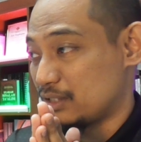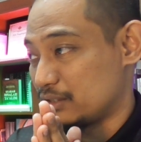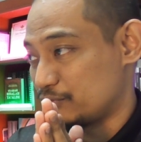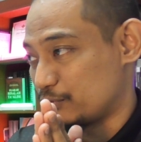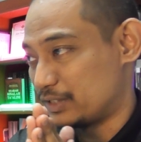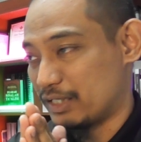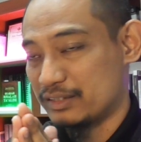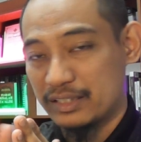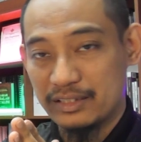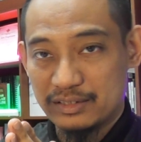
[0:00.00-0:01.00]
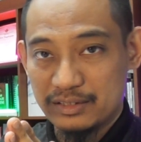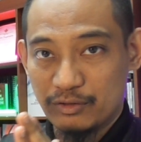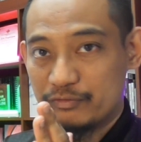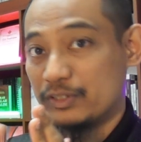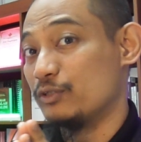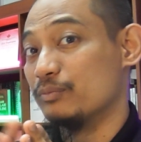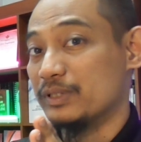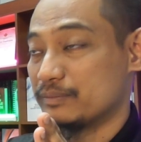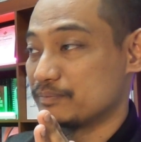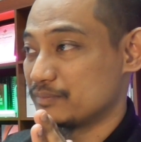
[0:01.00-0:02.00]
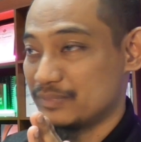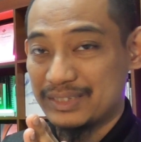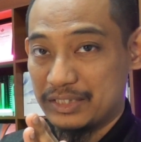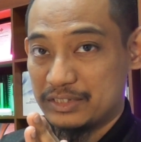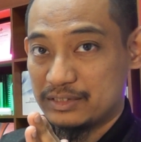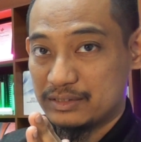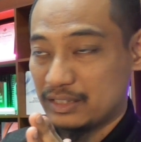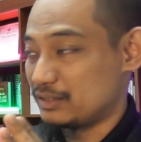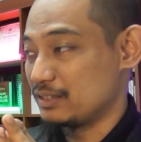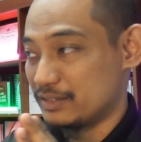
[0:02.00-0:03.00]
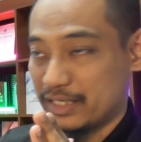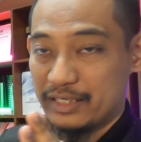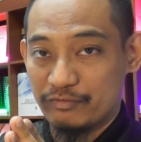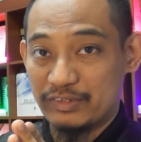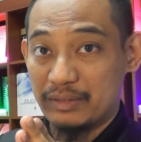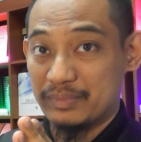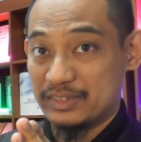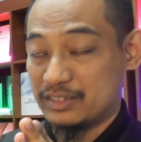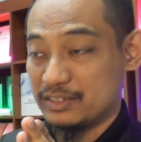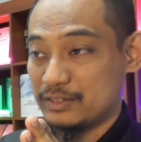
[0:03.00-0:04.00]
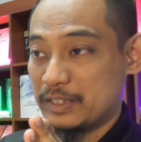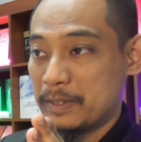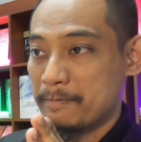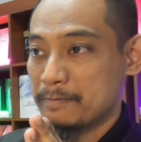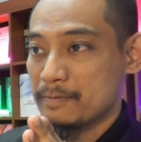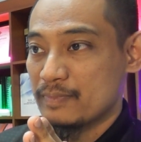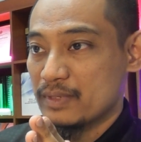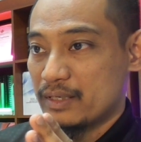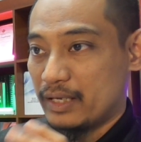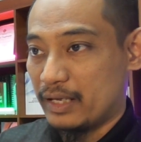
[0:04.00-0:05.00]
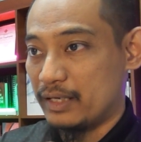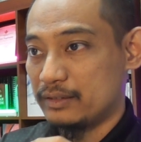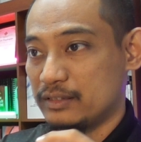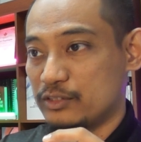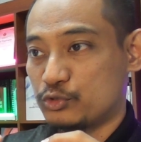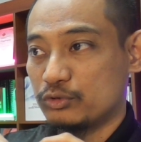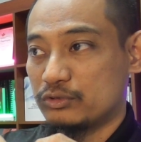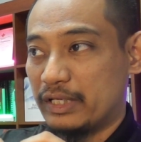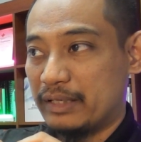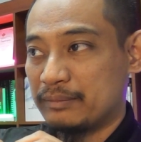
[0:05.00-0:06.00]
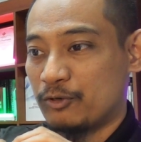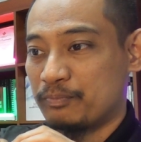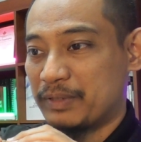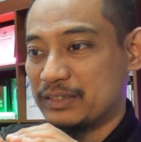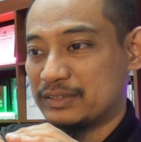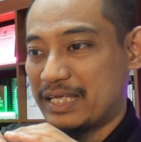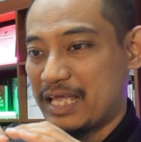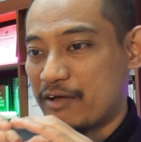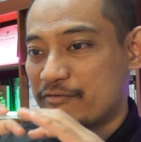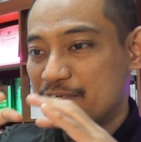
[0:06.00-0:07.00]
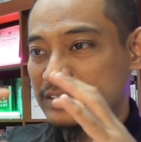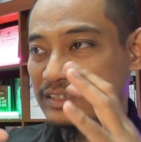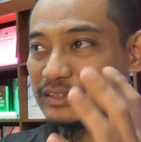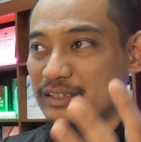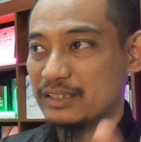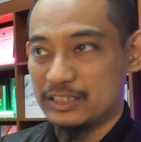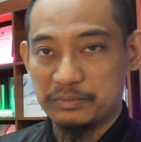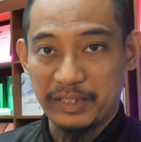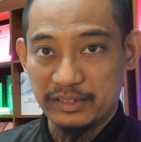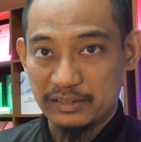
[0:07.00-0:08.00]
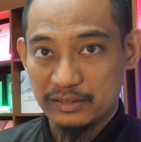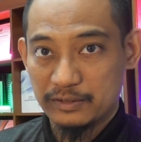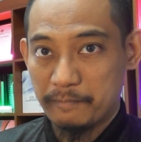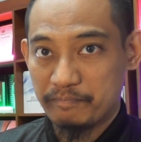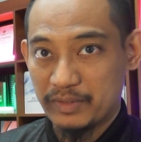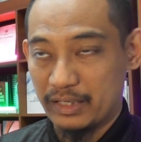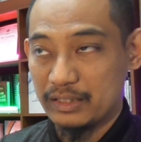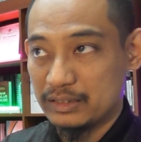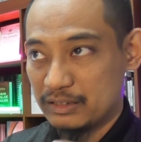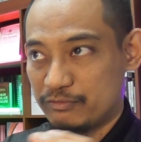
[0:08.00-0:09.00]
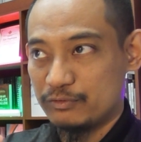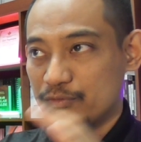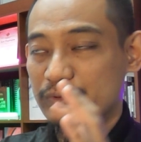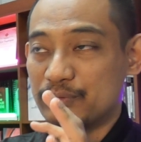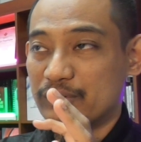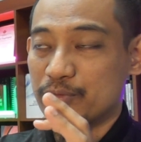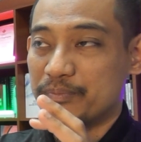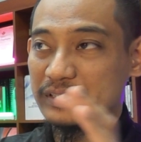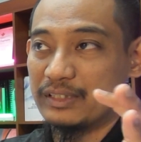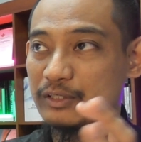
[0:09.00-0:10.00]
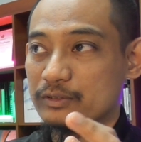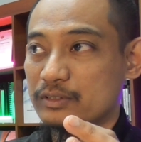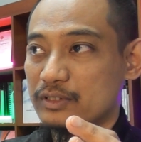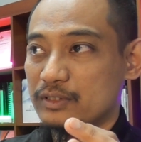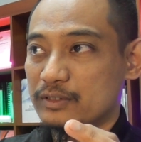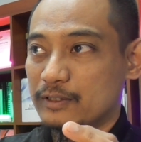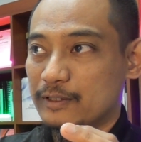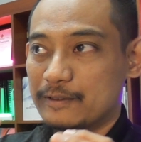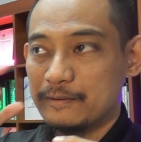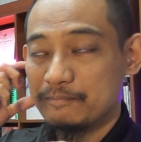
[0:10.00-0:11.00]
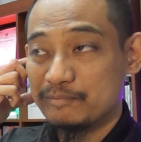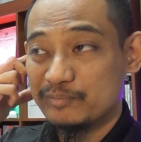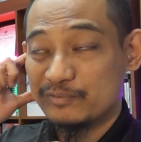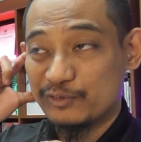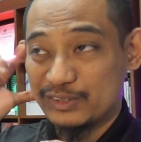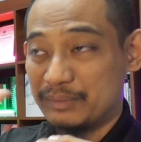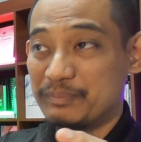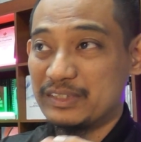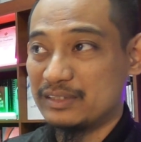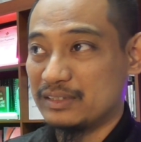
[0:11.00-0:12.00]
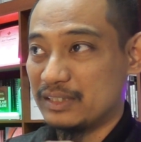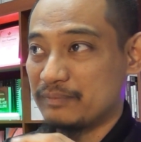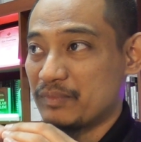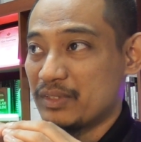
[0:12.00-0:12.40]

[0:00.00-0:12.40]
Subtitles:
for the entirety of the human race until the end of time, basically, right? And it should encompass every single aspect. And if we want to break down for simplicity, right,